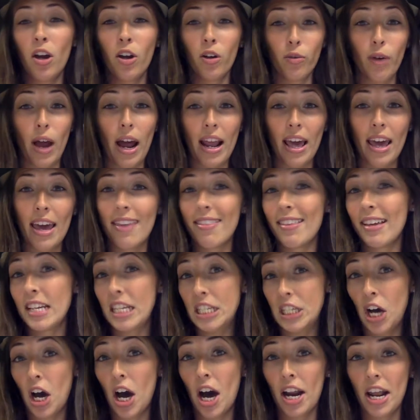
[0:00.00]
read it and then
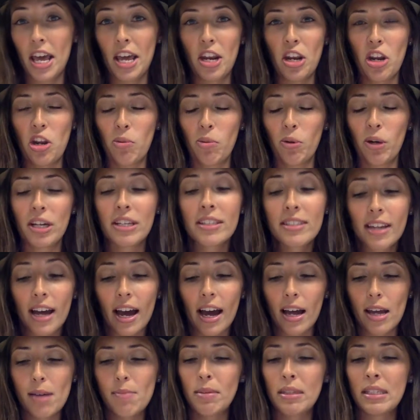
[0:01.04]
taught it numerous
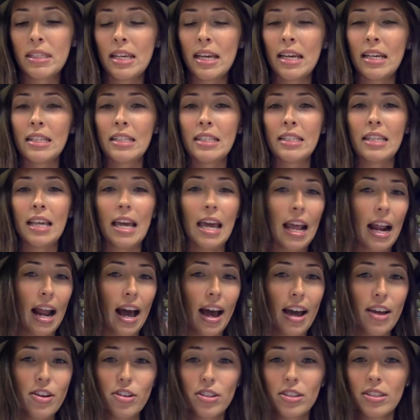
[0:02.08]
times since, and
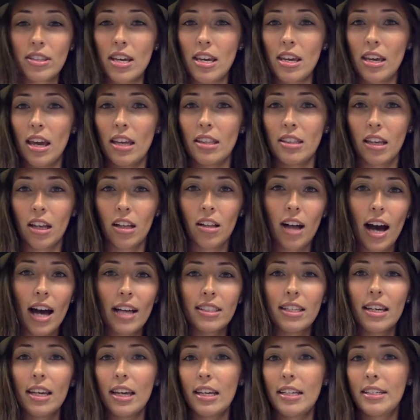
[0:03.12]
I just think it's a
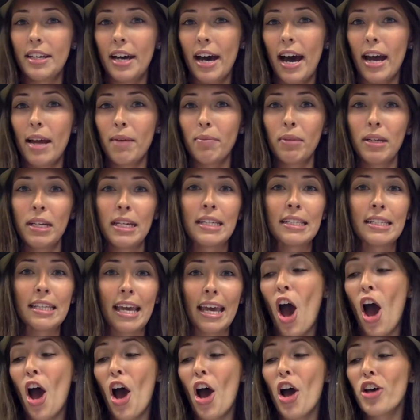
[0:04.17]
classic and timeless.
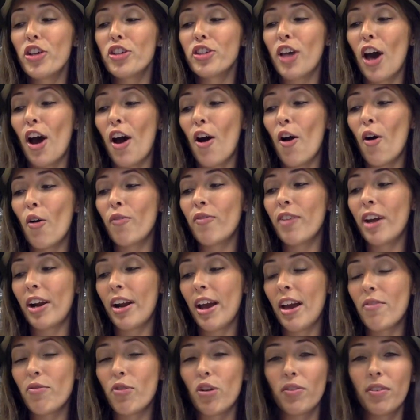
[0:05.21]
So
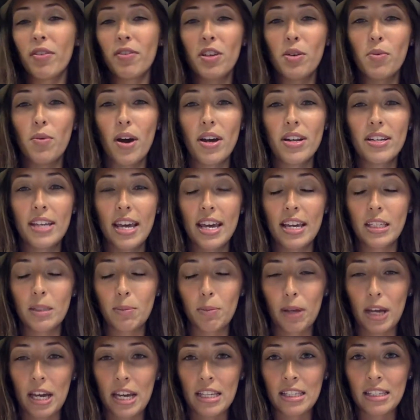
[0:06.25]
Fahrenheit 451 takes
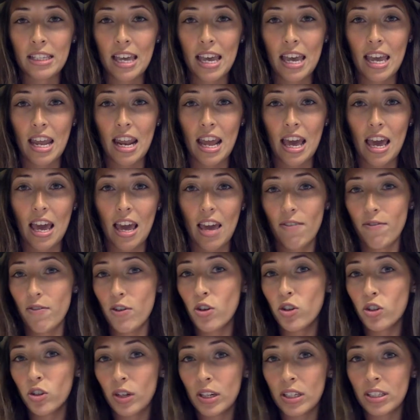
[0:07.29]
place in a
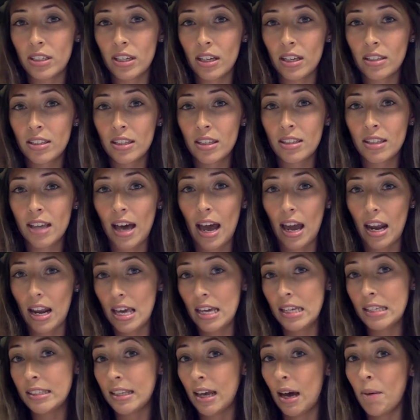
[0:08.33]
futuristic society,
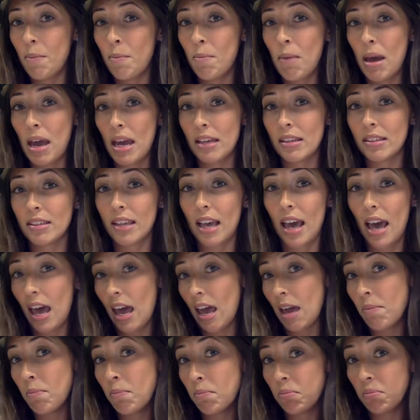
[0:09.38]
some may
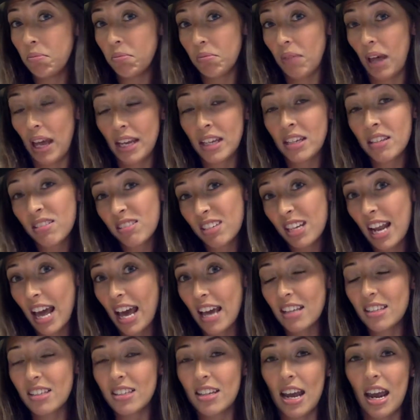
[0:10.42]
say like
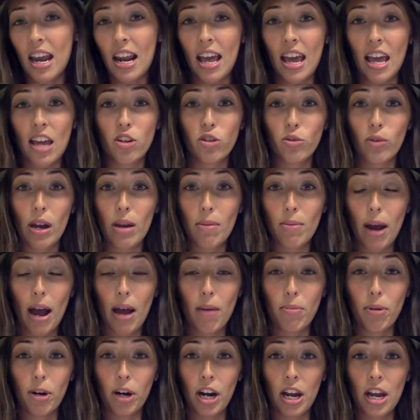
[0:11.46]
today's day and age, Ray
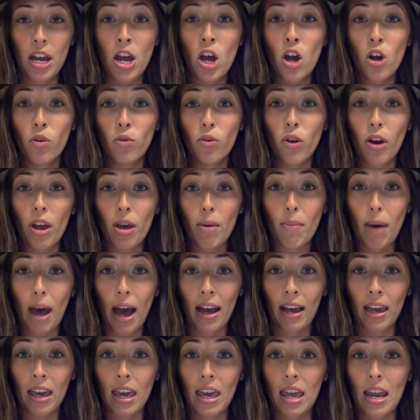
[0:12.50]
Bradbury wrote it
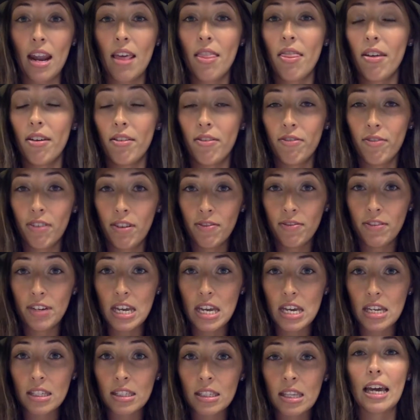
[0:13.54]
back in the
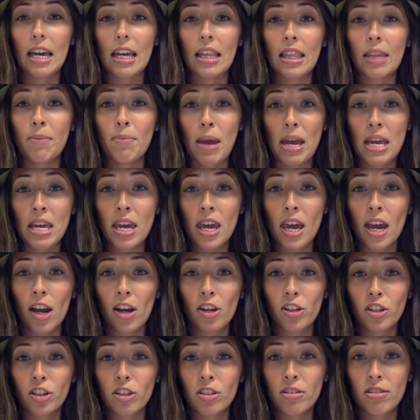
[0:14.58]
50s. The main
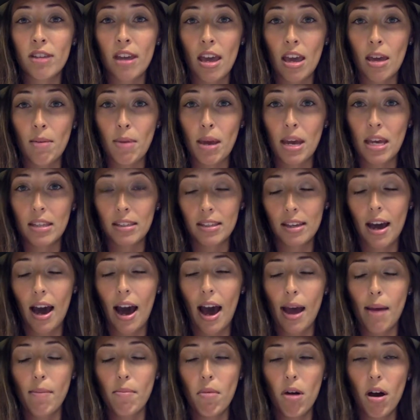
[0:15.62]
character's name is
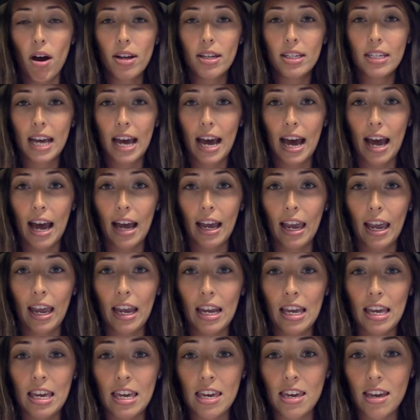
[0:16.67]
Guy Montag, and
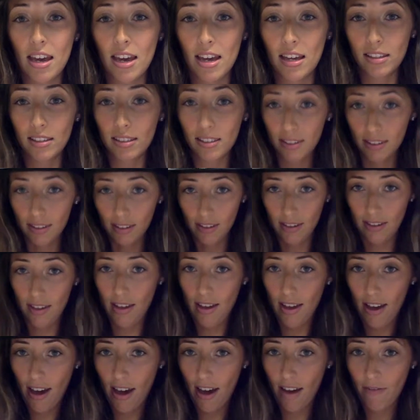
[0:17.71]
he is
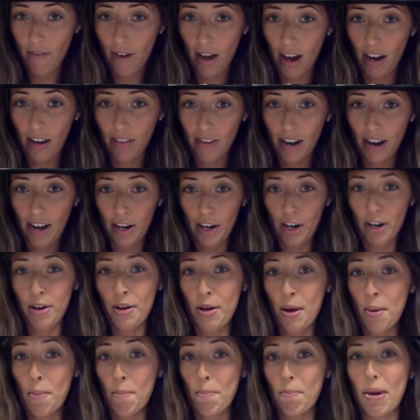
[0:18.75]
a firefighter,
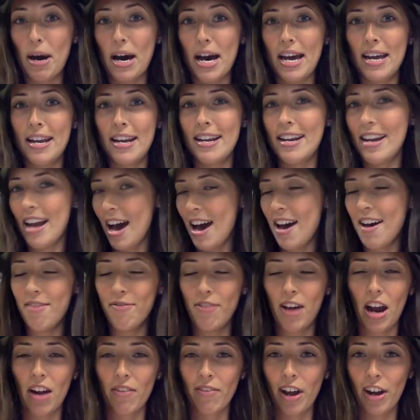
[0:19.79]
but not a
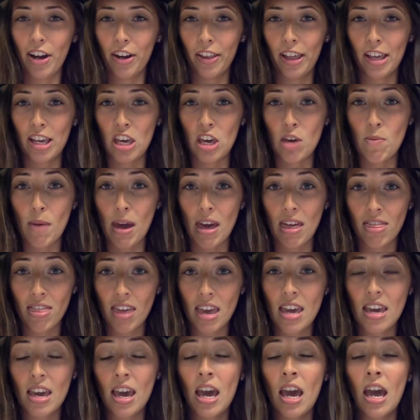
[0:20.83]
firefighter like you may
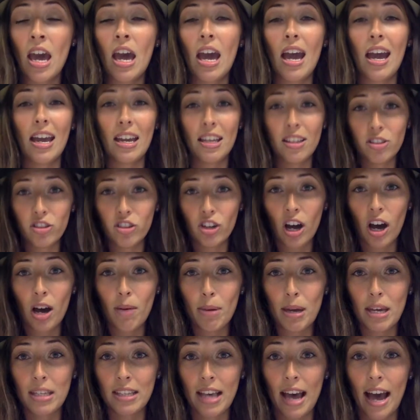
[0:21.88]
think. His job
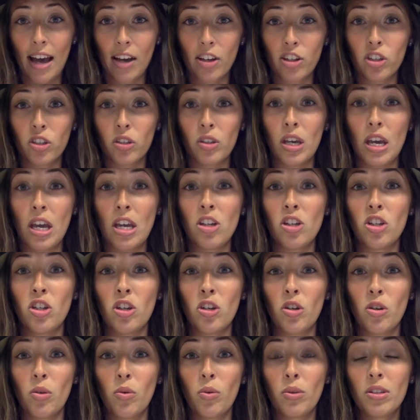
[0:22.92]
is actually
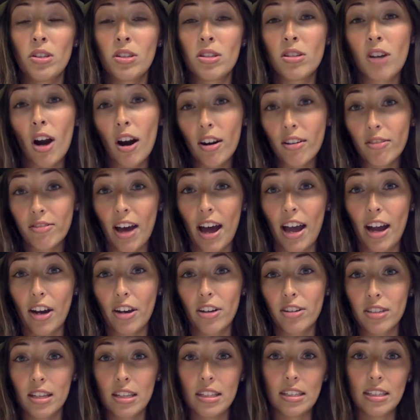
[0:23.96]
to start
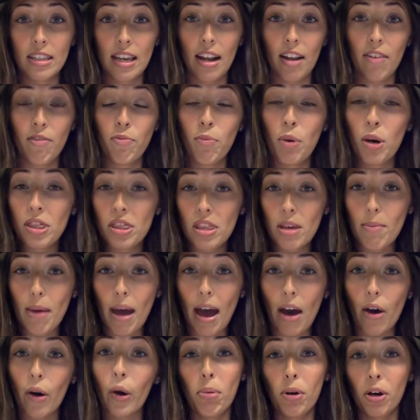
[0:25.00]
fires instead of put them
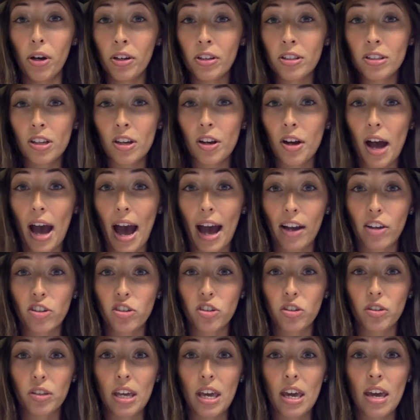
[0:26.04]
out. Books are
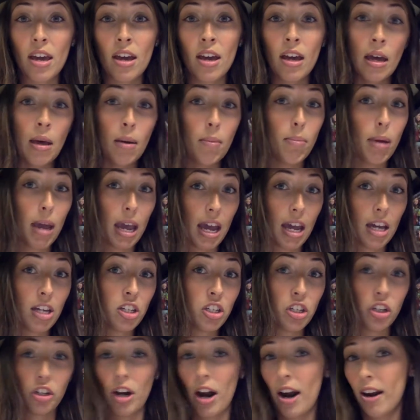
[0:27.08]
actually banned.
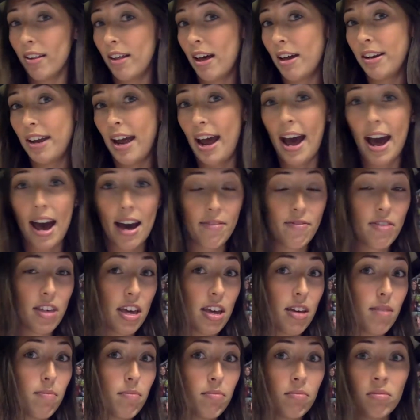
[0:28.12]
You're not allowed to have
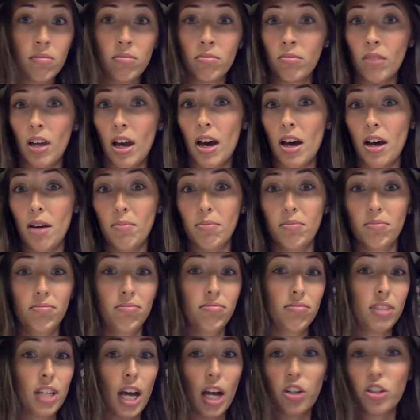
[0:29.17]
them, um,
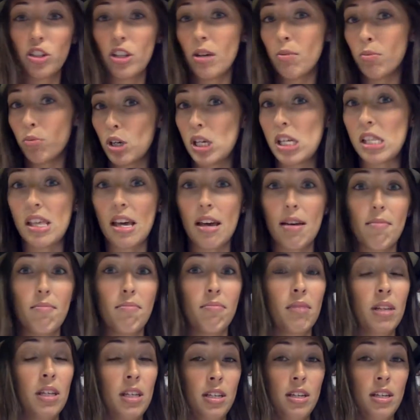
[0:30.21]
touch them, read them,